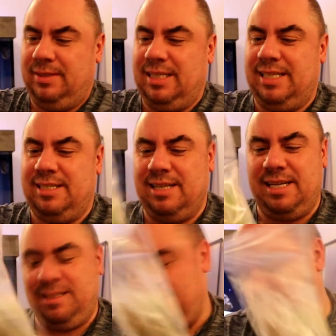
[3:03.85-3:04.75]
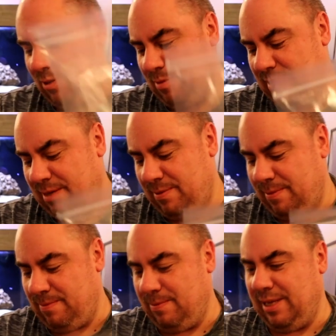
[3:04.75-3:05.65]
late at night possibly,
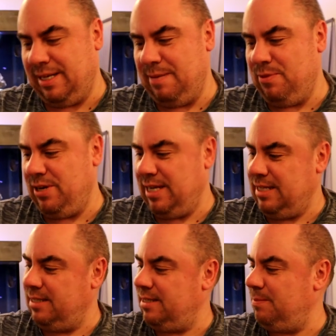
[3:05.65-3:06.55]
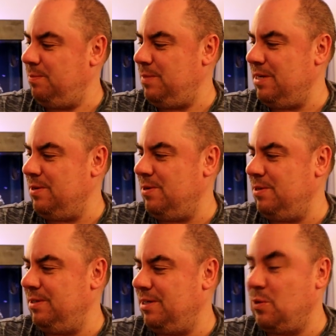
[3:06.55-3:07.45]
while inebriated, been
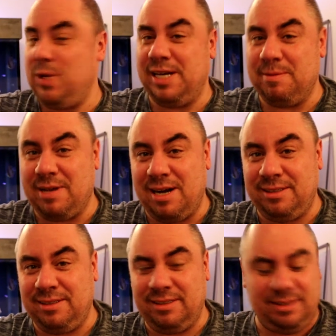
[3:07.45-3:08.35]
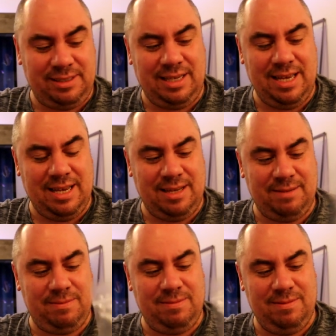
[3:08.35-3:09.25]
on Aquarium Gardens, a
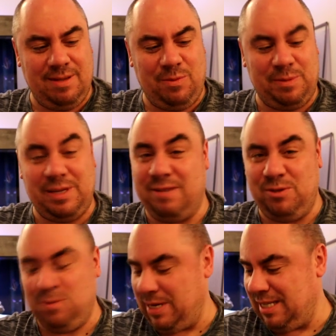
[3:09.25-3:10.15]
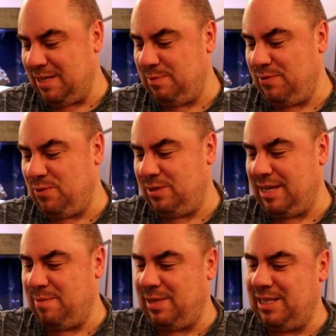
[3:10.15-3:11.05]
website I've used many times before to
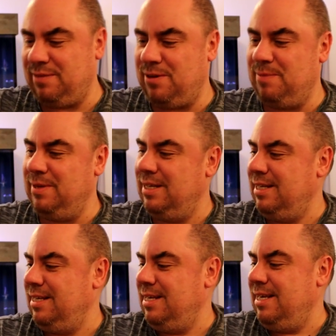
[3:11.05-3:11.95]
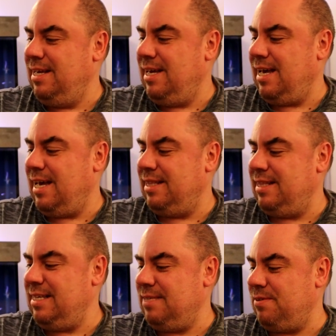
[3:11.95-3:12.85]
get plants from. And
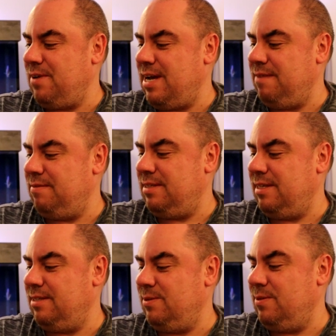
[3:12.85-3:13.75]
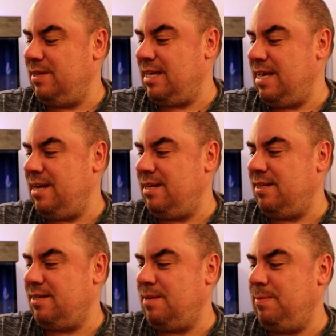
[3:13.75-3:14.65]
these have arrived. So again,
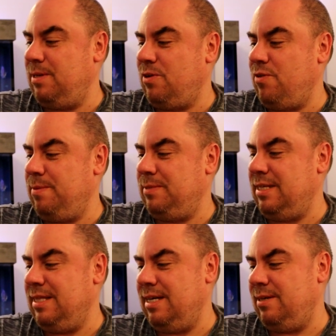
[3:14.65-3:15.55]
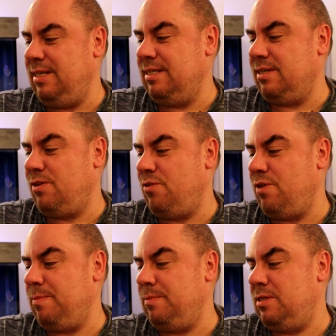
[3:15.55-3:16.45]
another couple of crypts in there. These are
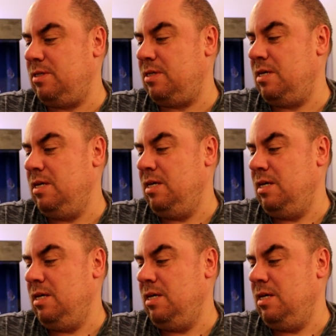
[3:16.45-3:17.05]
crypt